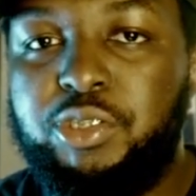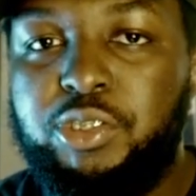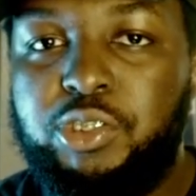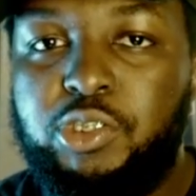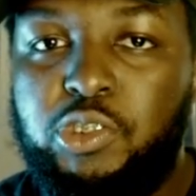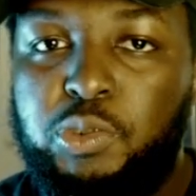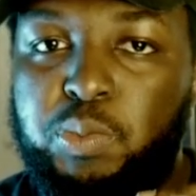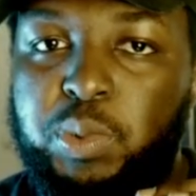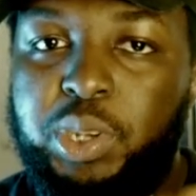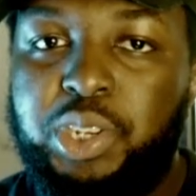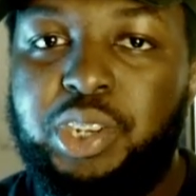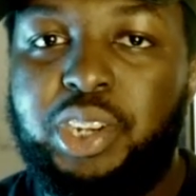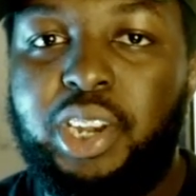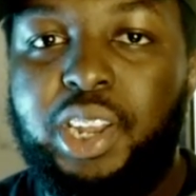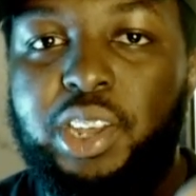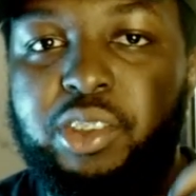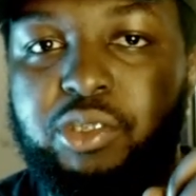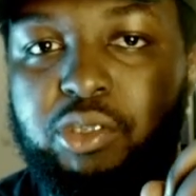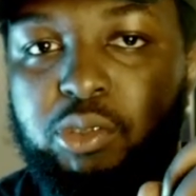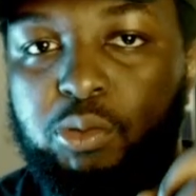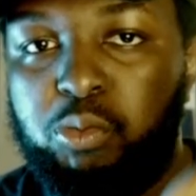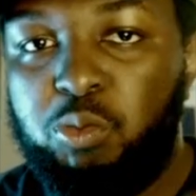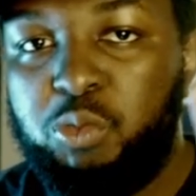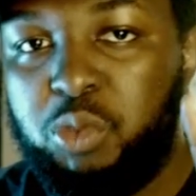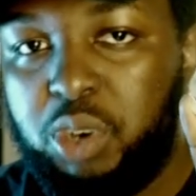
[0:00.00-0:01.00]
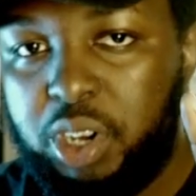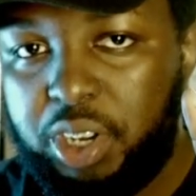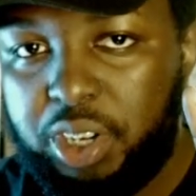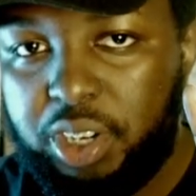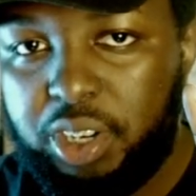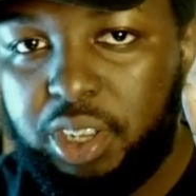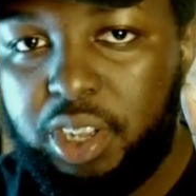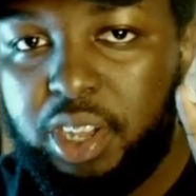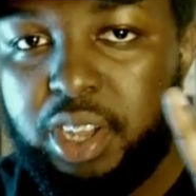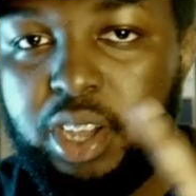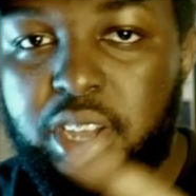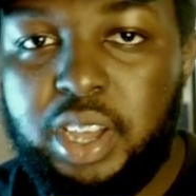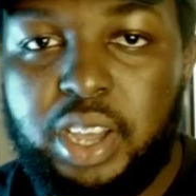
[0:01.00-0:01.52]
So you specialize in one
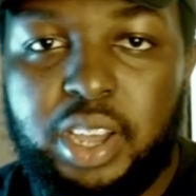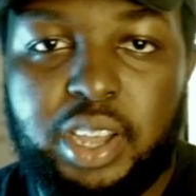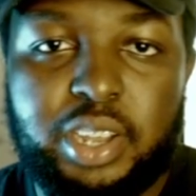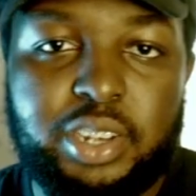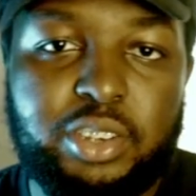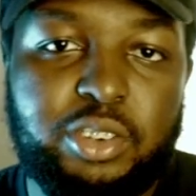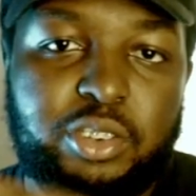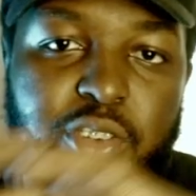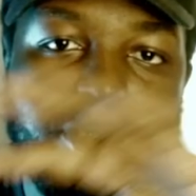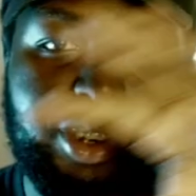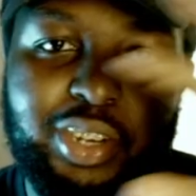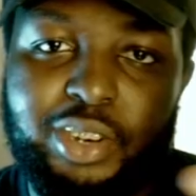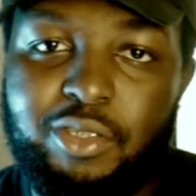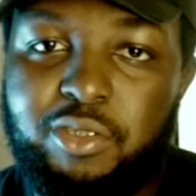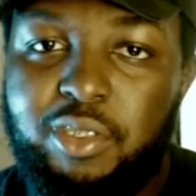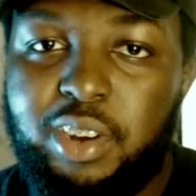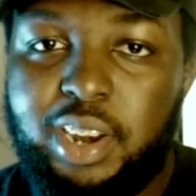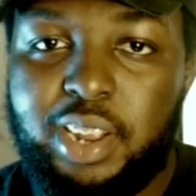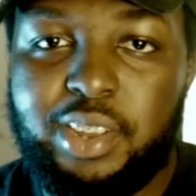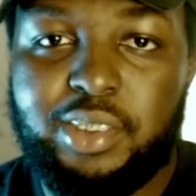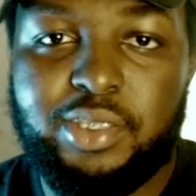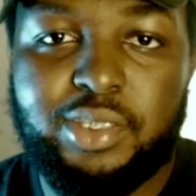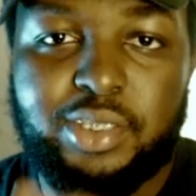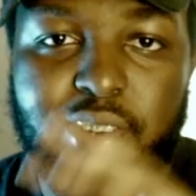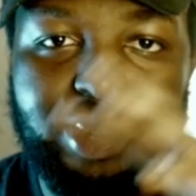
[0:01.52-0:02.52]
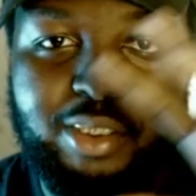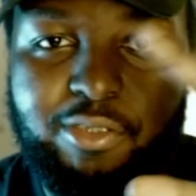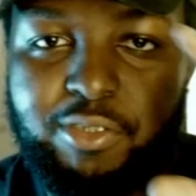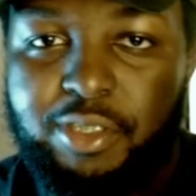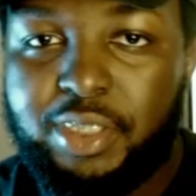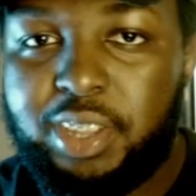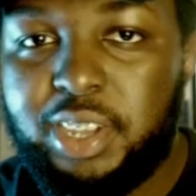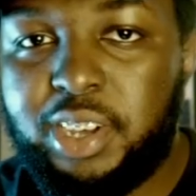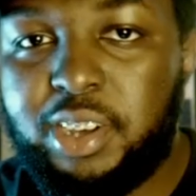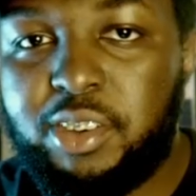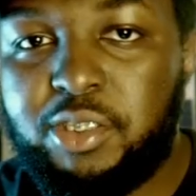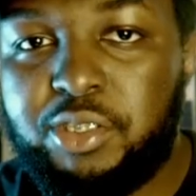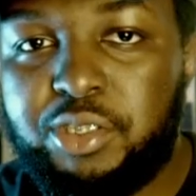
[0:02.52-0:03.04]
and you generalize on
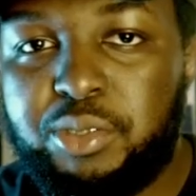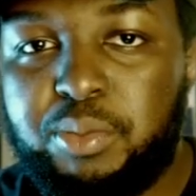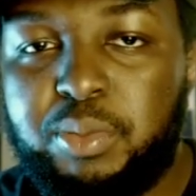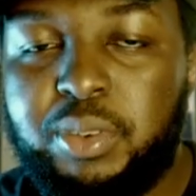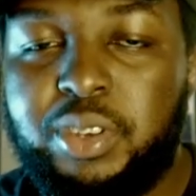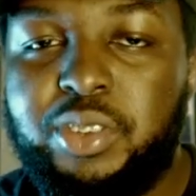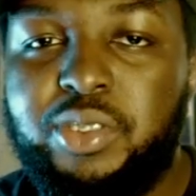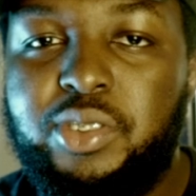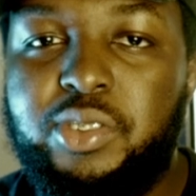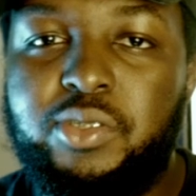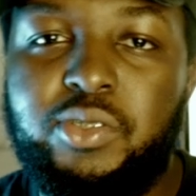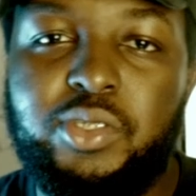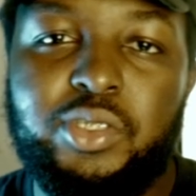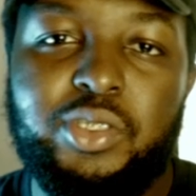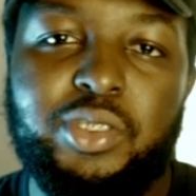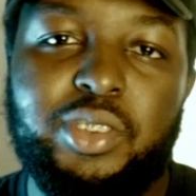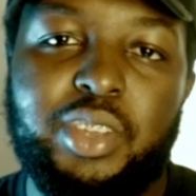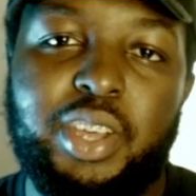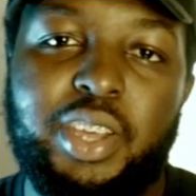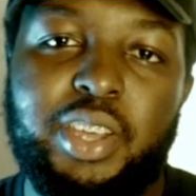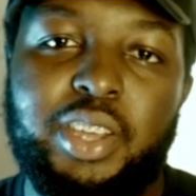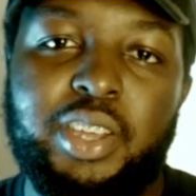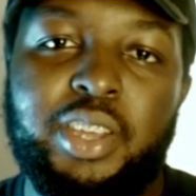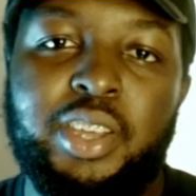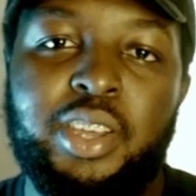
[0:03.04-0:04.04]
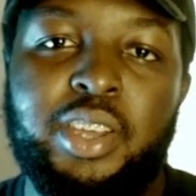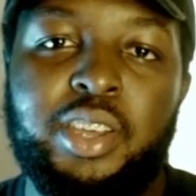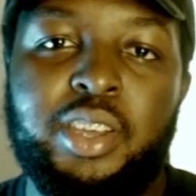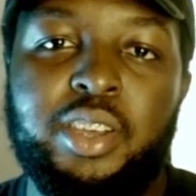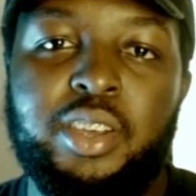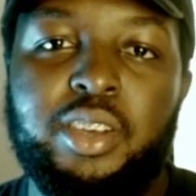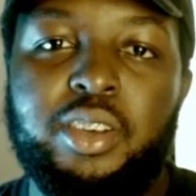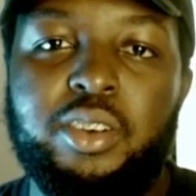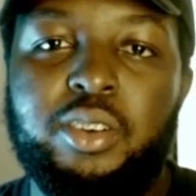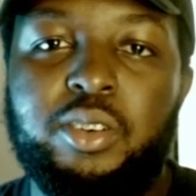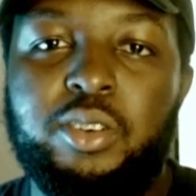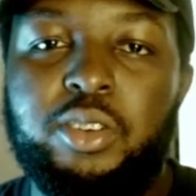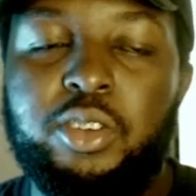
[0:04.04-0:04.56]
everything else. Because if you say,
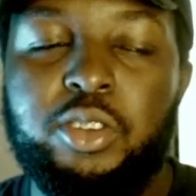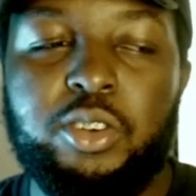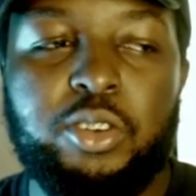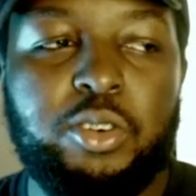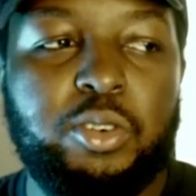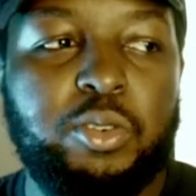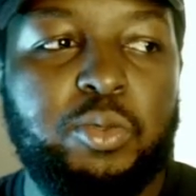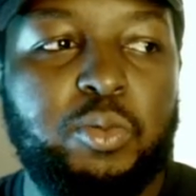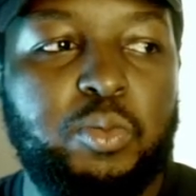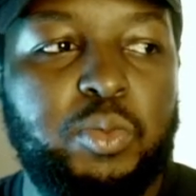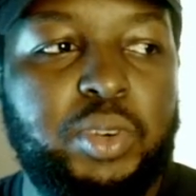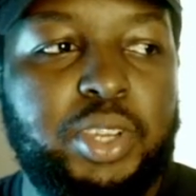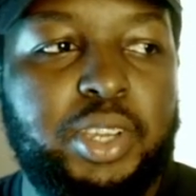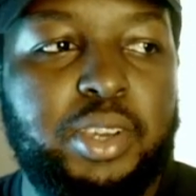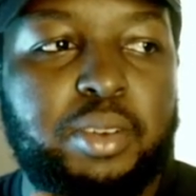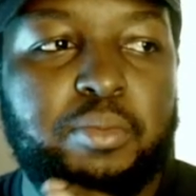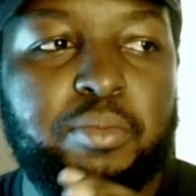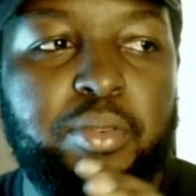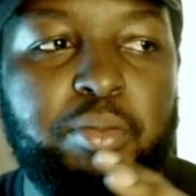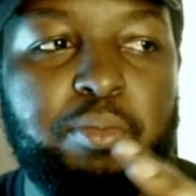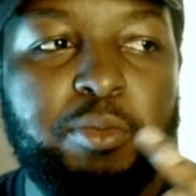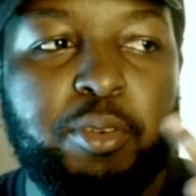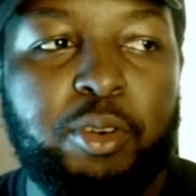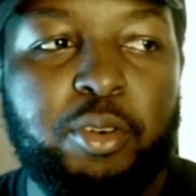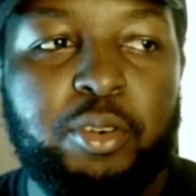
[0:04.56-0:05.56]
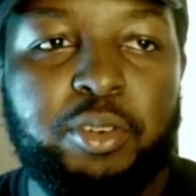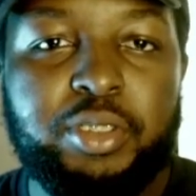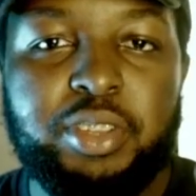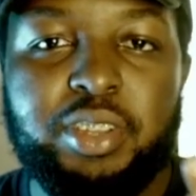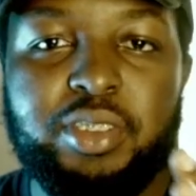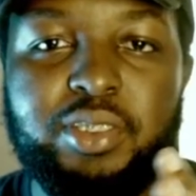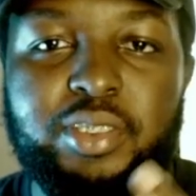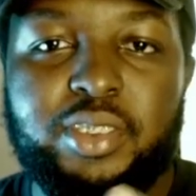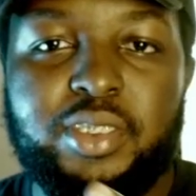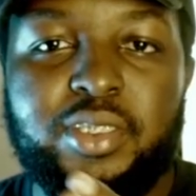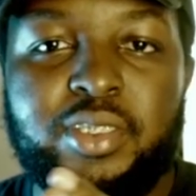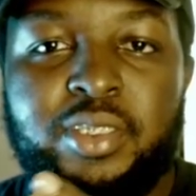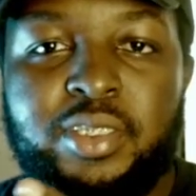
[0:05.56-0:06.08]
you know, we can promote on this,